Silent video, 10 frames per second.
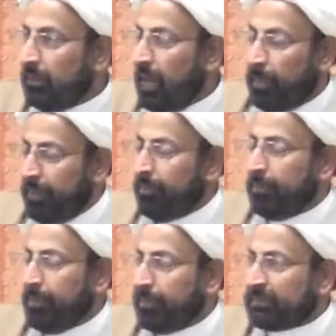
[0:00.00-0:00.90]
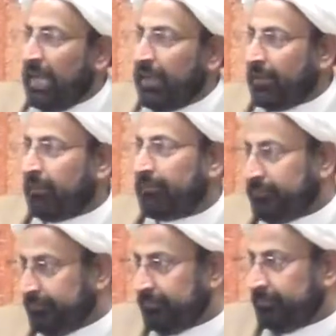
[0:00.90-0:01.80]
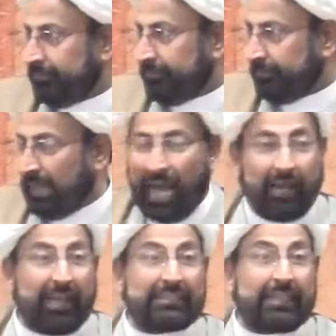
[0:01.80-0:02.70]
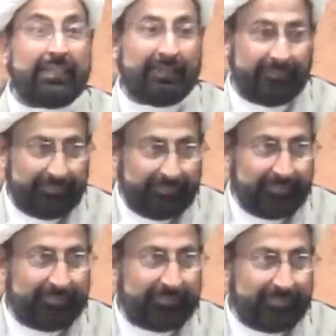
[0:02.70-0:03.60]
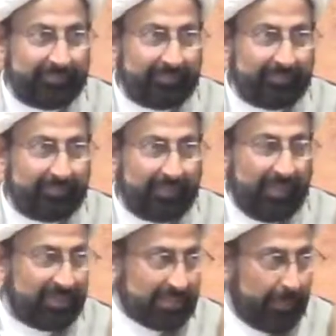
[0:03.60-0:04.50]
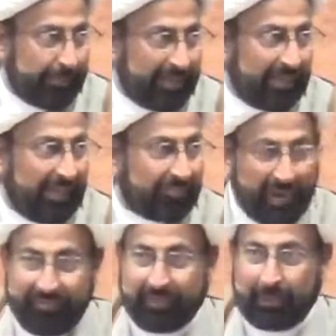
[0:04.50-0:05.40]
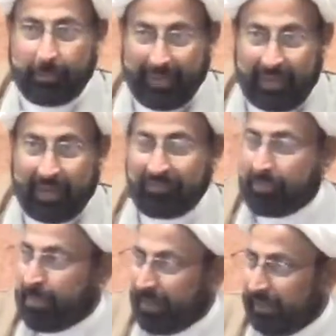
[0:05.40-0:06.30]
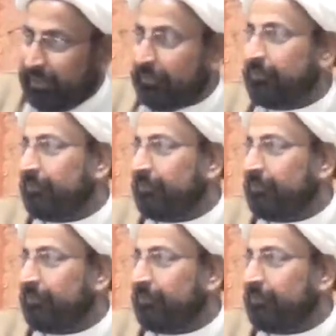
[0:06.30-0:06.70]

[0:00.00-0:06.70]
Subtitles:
Habib ibn Mazahib al-Asadi, he was companion of Prophet, companion of Imam Ali.